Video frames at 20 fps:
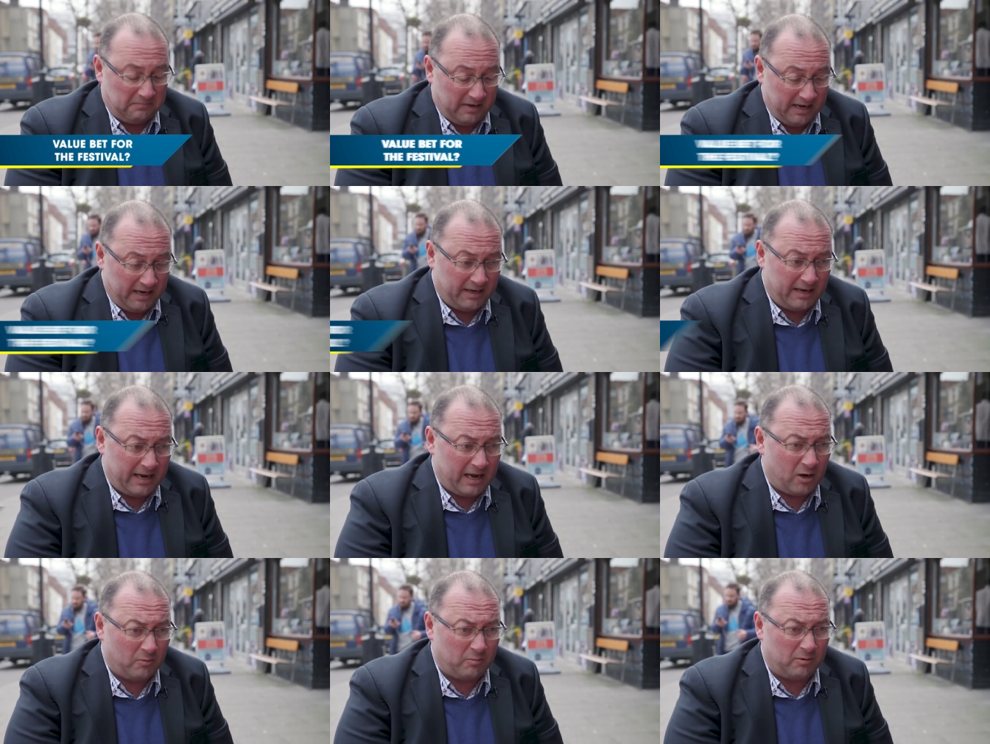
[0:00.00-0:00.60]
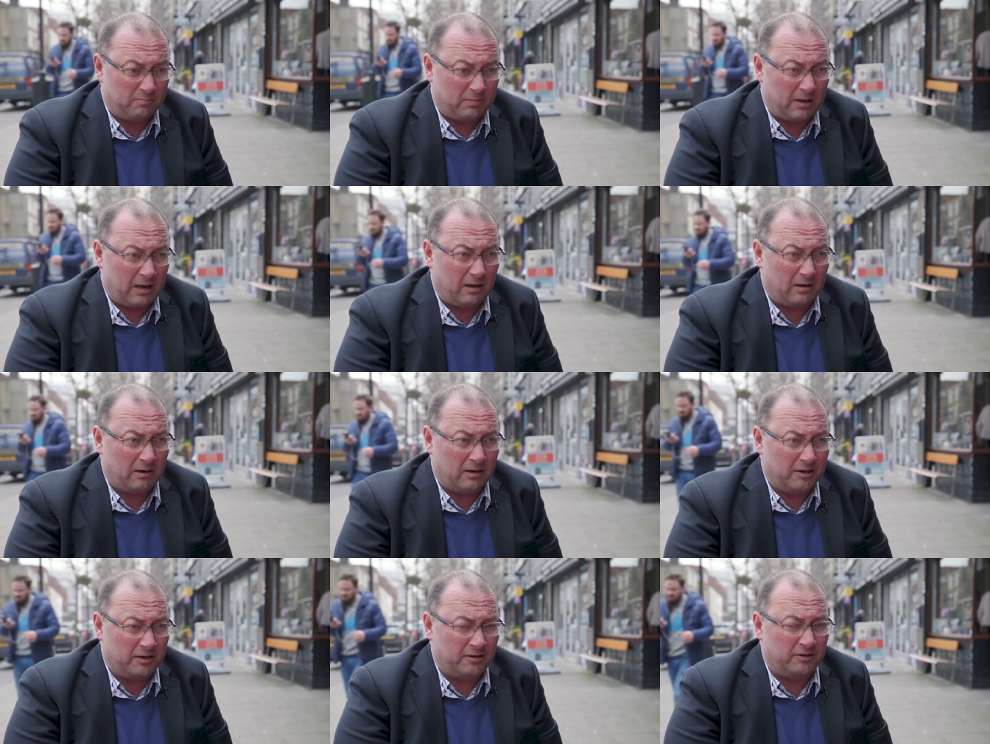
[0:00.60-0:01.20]
in the Albert
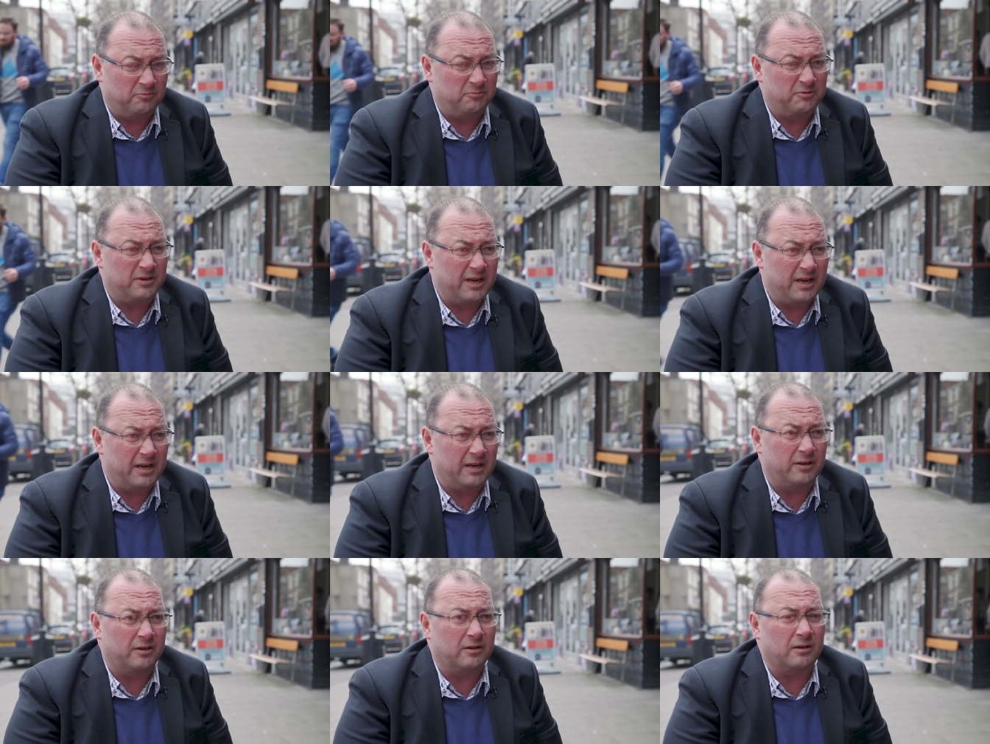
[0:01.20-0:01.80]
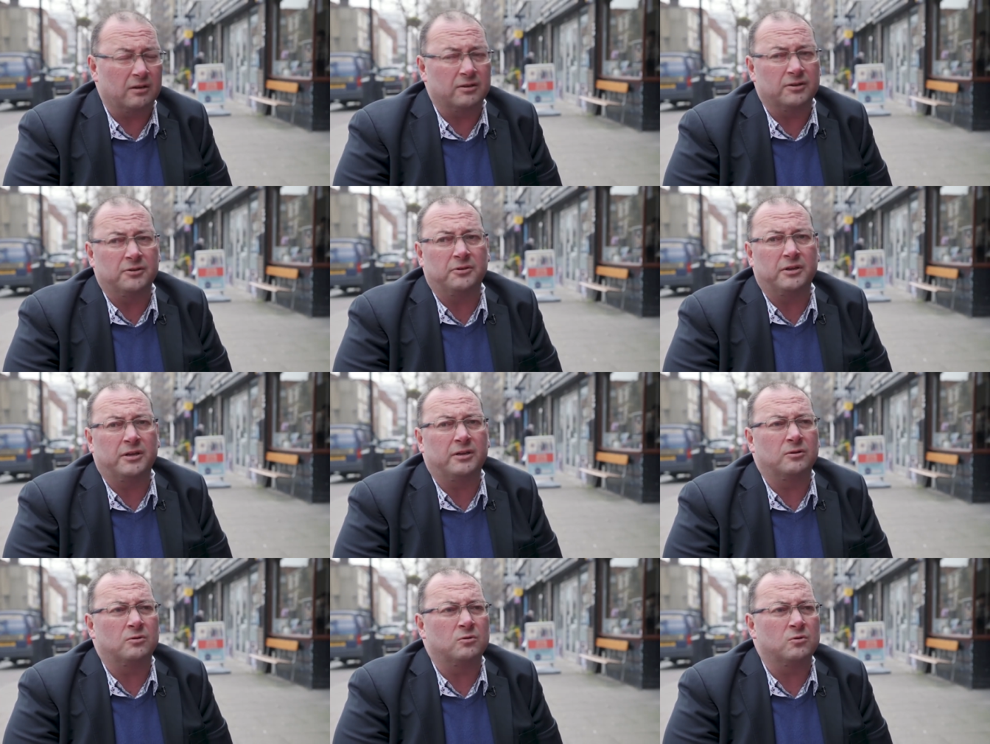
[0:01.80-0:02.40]
Bartlett. You need, you
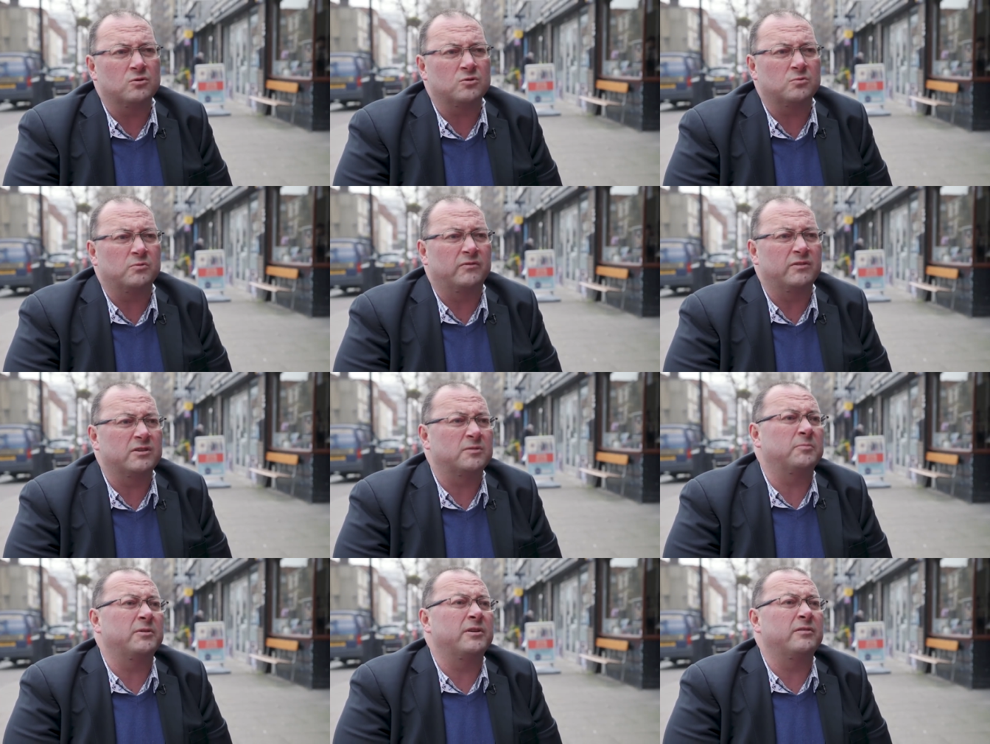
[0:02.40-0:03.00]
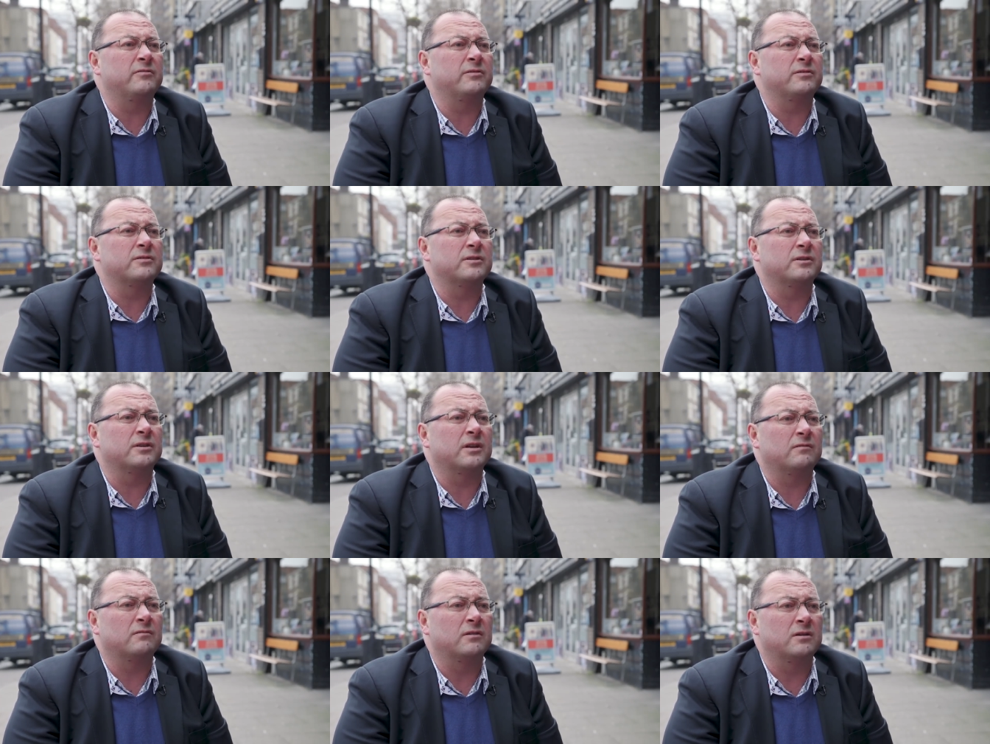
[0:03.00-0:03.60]
need a horse with experience
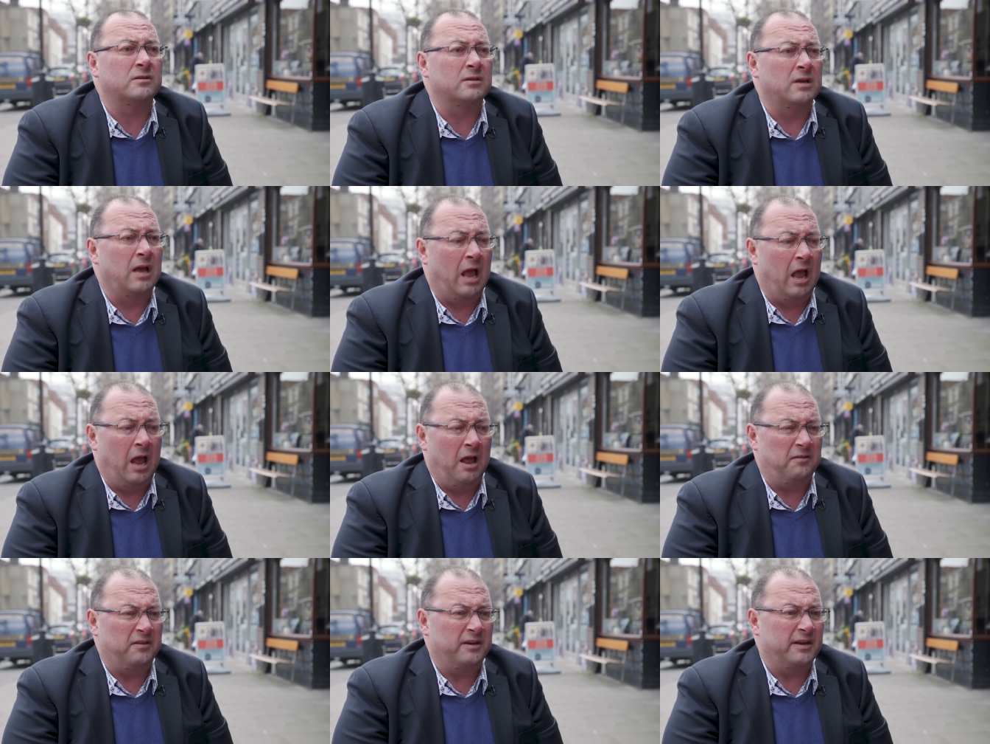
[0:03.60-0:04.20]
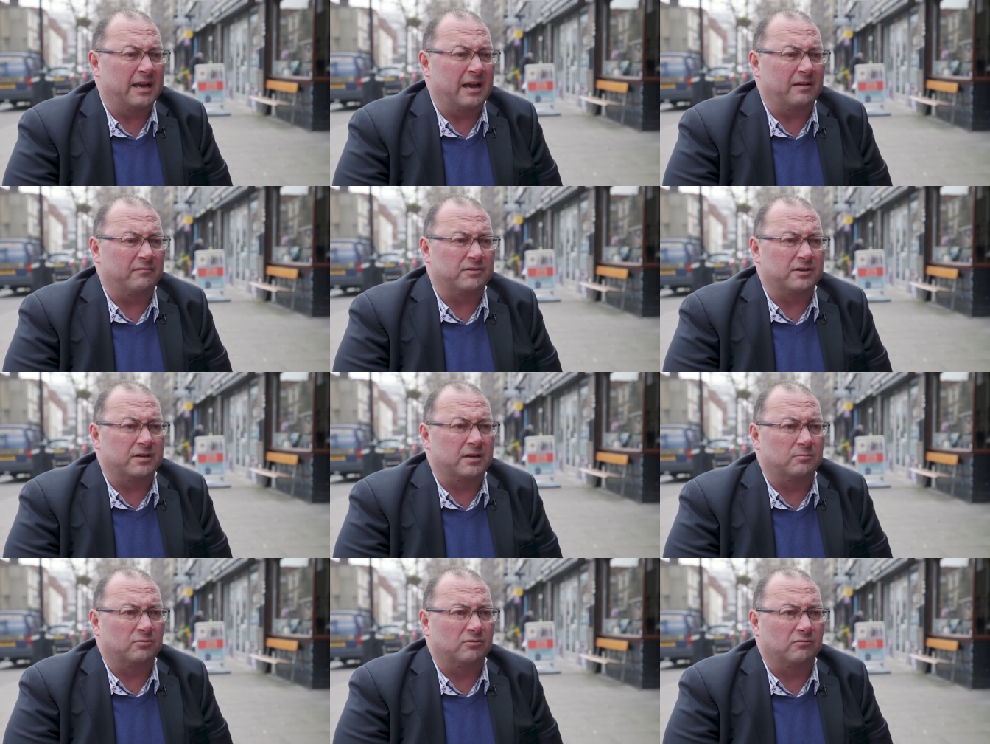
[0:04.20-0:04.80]
in that race. And the
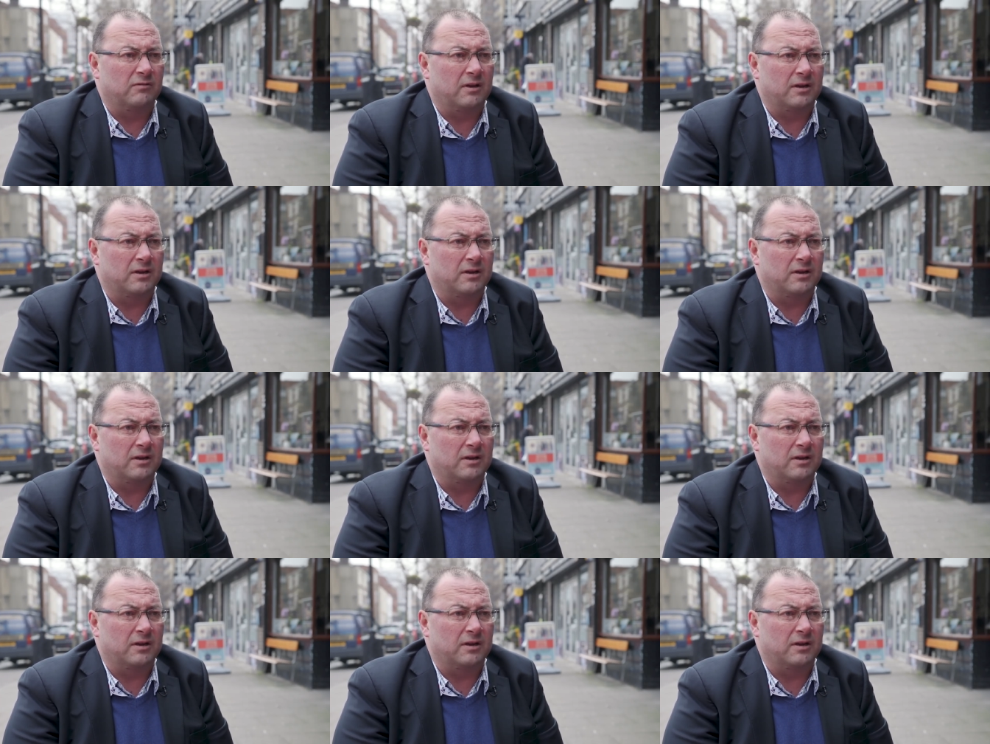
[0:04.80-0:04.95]
average number of